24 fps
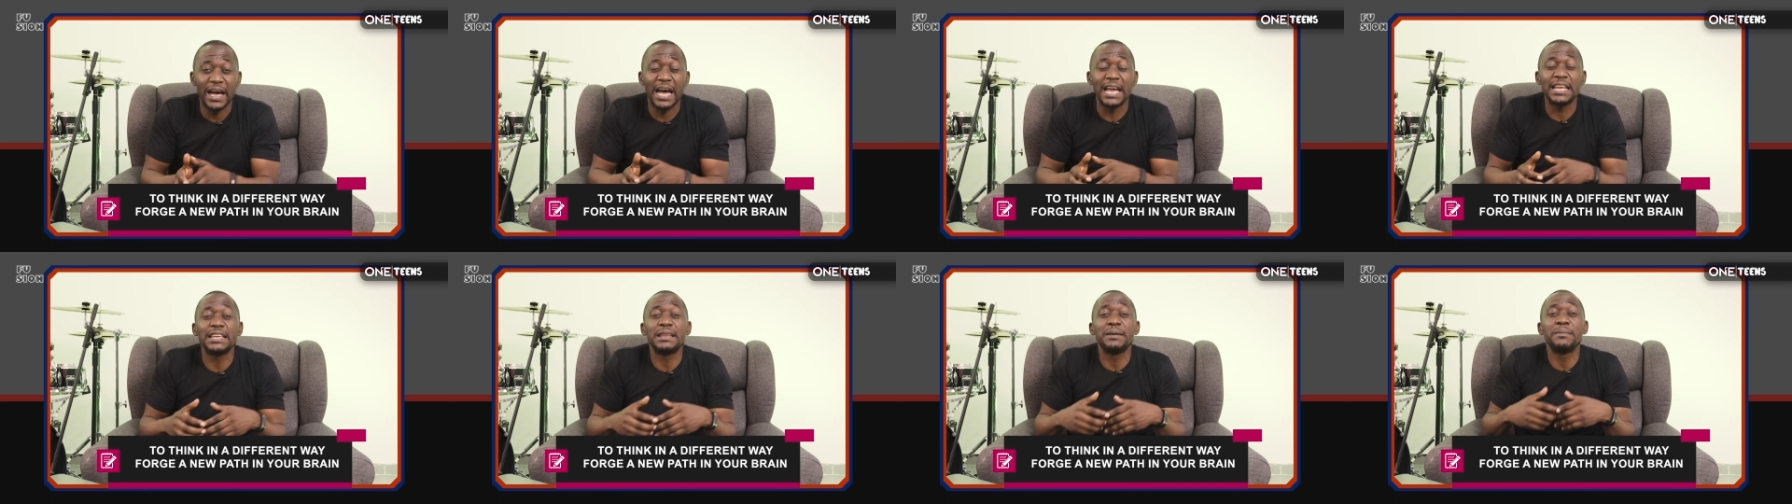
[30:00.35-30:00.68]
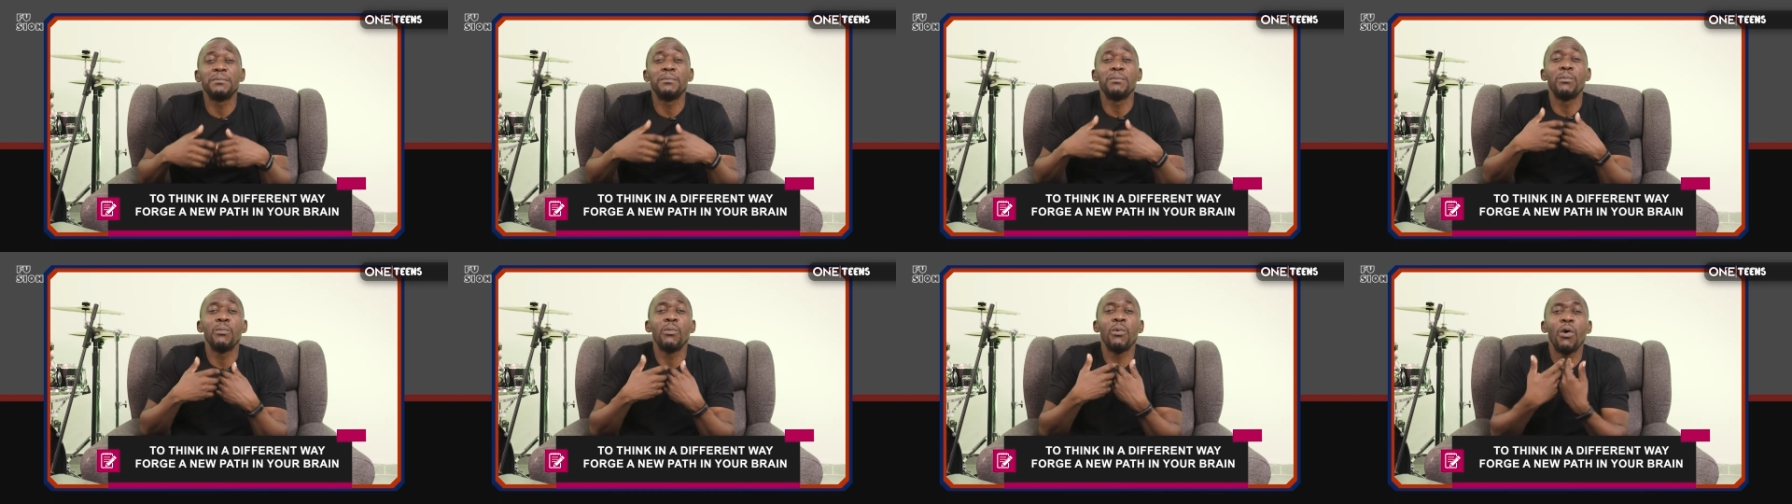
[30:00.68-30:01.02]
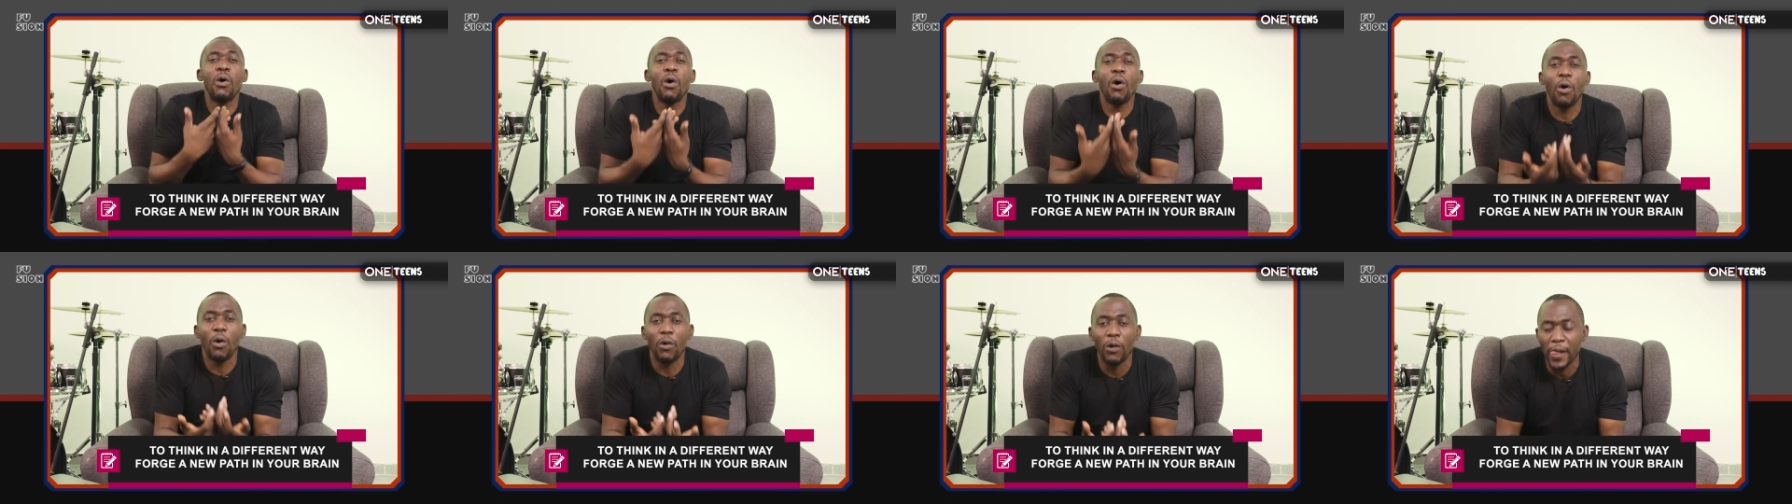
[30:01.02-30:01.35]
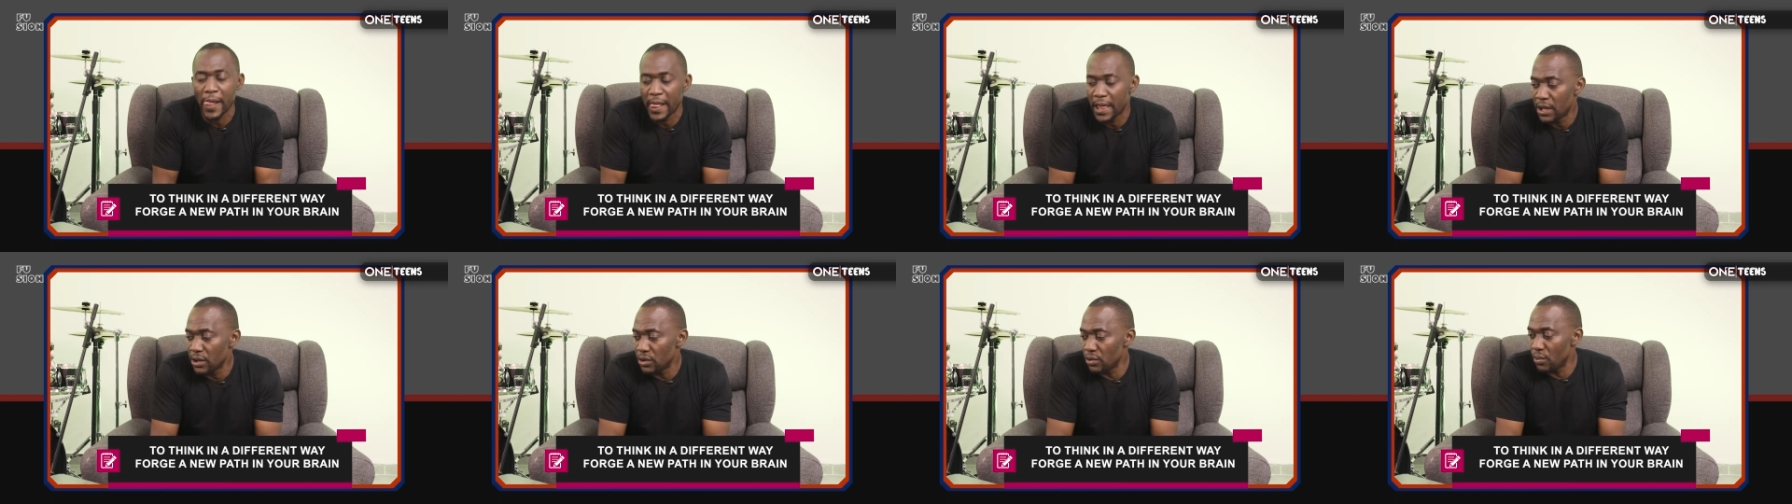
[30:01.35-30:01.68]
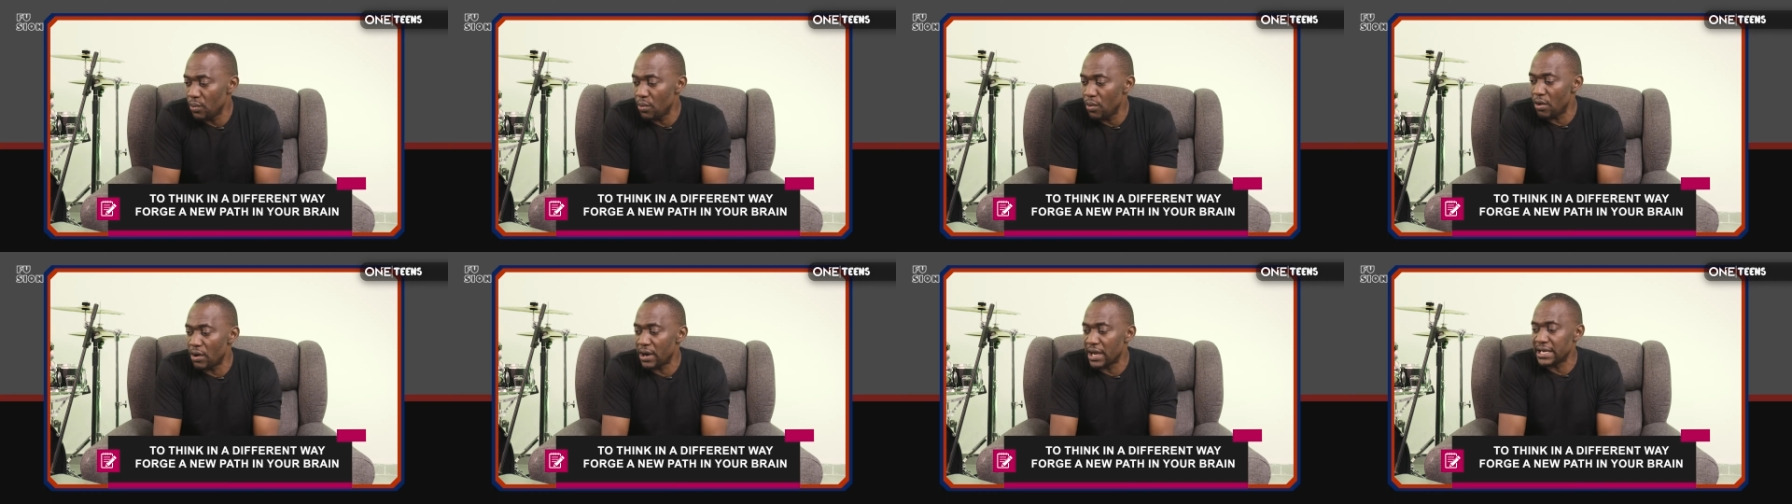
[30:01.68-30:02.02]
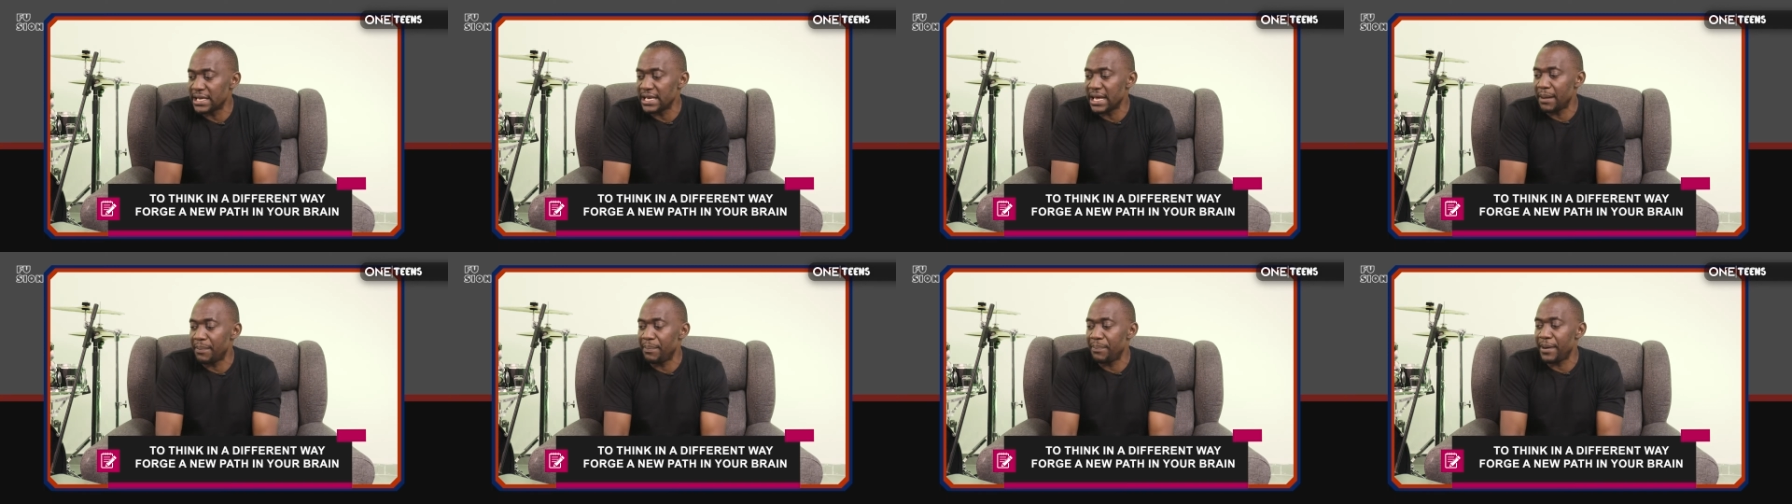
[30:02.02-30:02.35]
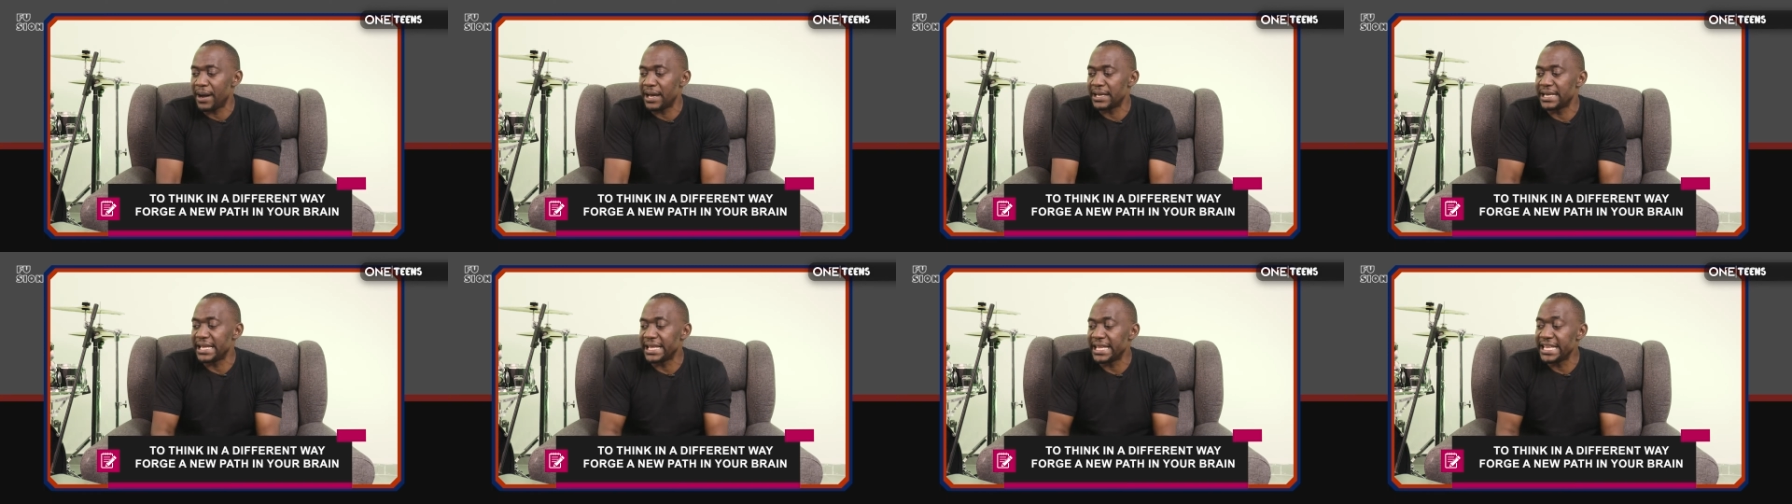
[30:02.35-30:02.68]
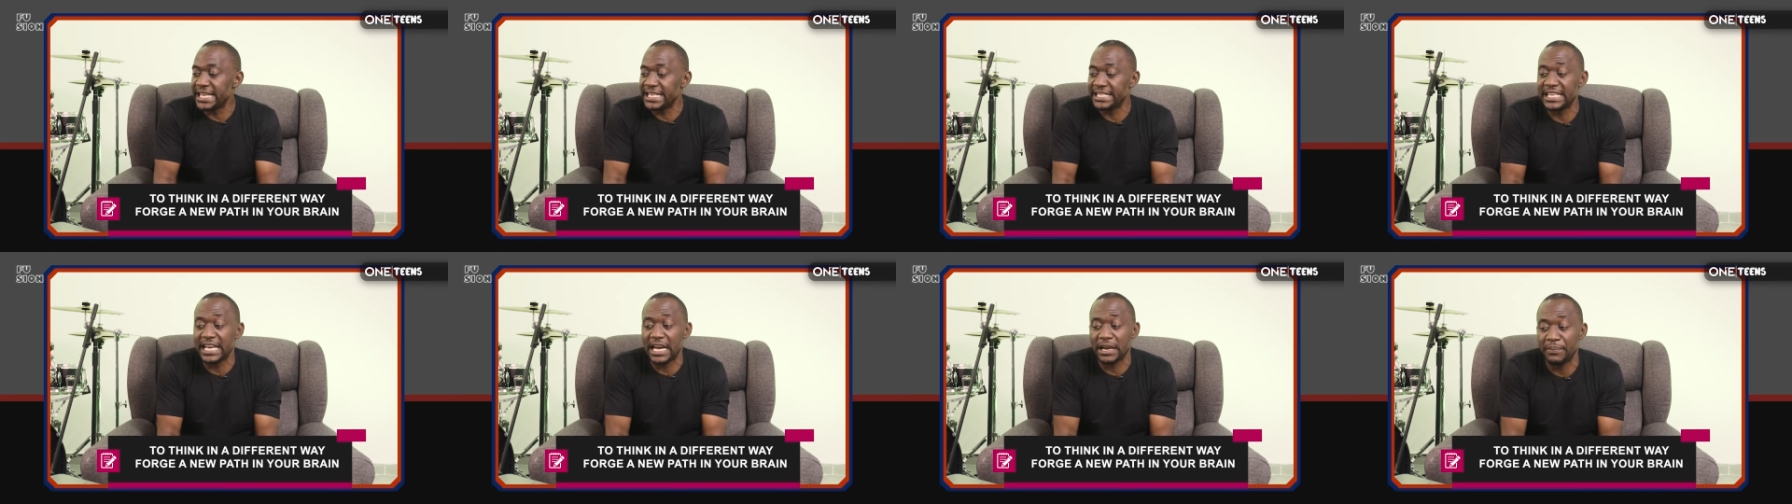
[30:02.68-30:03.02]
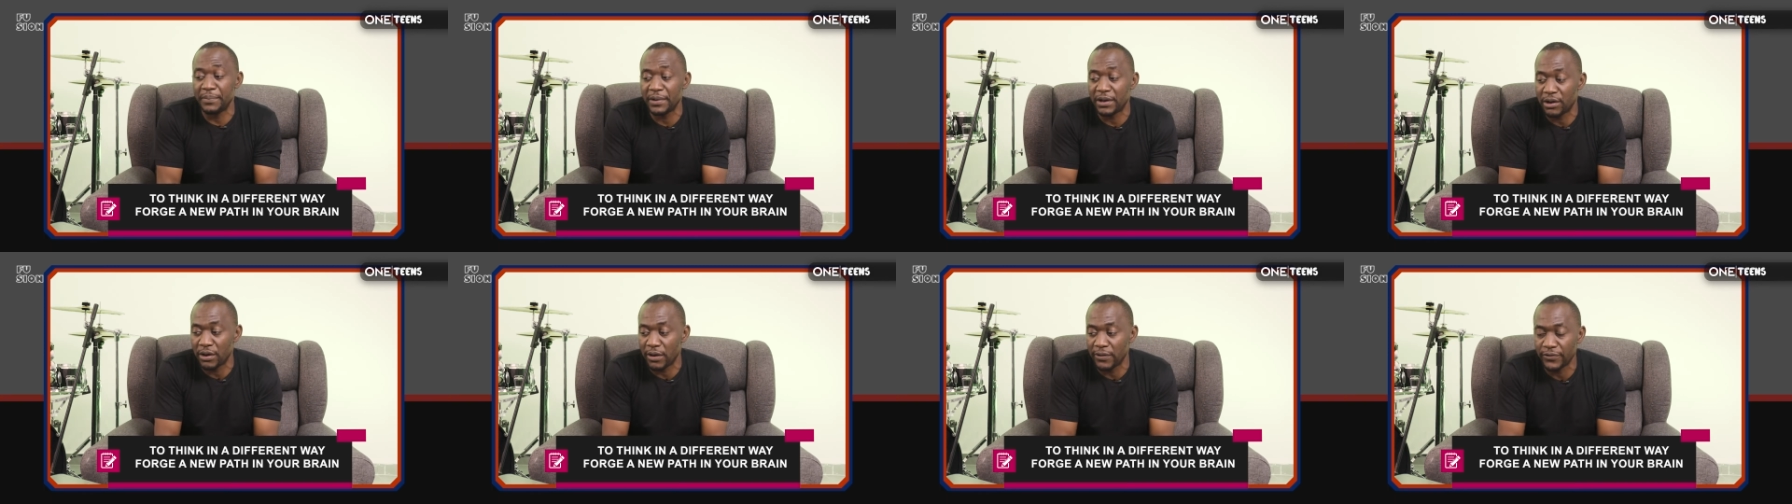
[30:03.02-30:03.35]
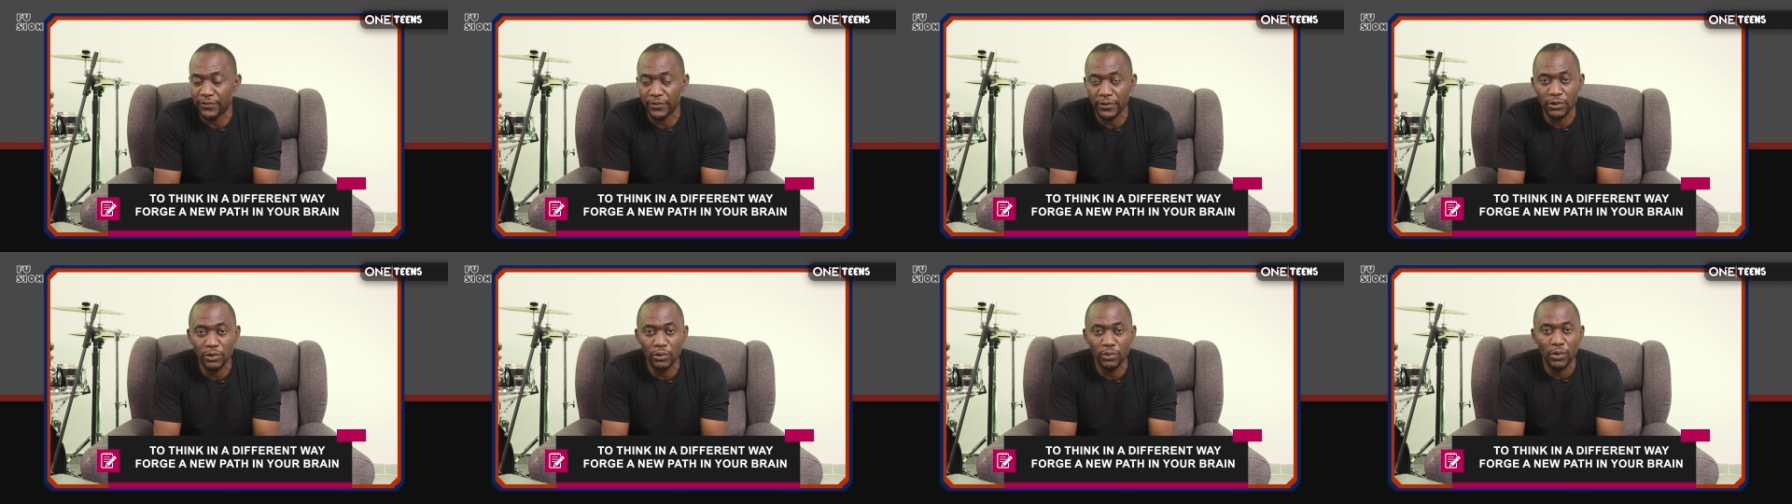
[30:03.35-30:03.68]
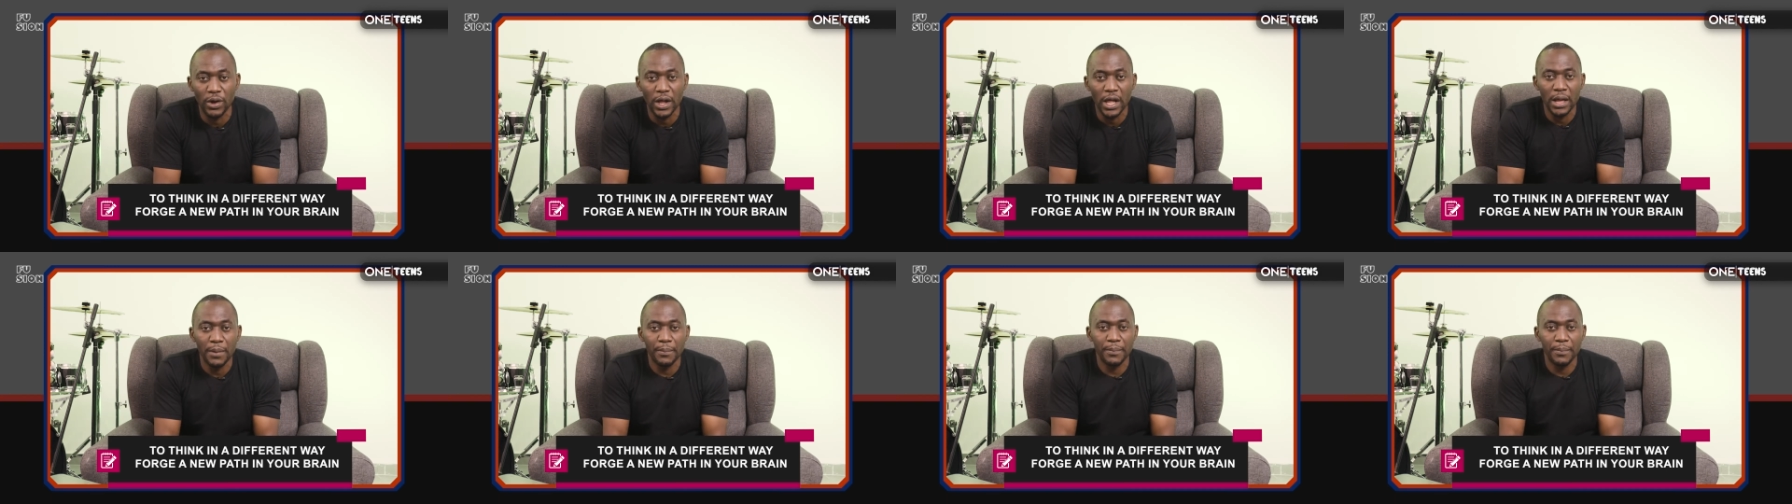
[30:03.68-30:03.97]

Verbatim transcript: and the more you walk in that path, the easier it becomes for you.